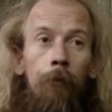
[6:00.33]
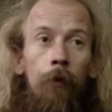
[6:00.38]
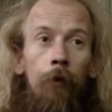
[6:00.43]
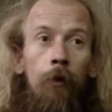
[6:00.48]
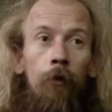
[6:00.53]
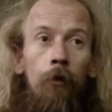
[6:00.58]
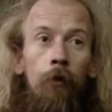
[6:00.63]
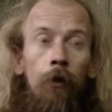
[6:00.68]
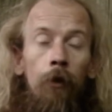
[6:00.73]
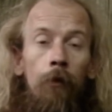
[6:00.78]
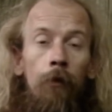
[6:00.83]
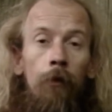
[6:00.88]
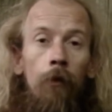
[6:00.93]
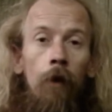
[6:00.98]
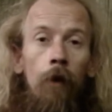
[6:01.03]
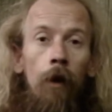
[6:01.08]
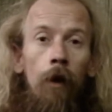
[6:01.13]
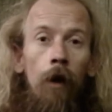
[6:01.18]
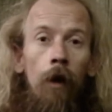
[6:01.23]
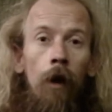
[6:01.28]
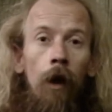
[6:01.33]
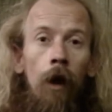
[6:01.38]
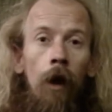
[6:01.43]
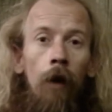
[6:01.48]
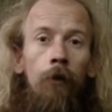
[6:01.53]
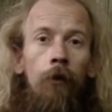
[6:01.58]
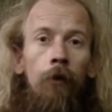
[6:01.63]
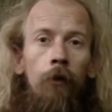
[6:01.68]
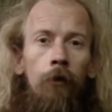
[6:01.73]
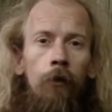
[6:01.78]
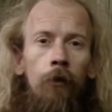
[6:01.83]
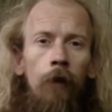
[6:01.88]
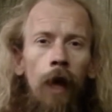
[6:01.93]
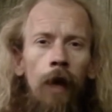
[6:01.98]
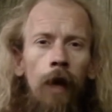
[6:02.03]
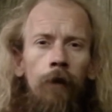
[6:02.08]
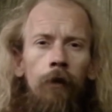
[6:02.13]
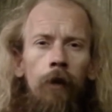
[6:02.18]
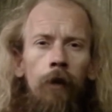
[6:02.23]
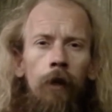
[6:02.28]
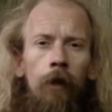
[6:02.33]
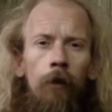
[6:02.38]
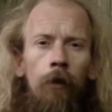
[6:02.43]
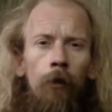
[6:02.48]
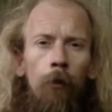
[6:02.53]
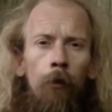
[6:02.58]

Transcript: sort of understanding the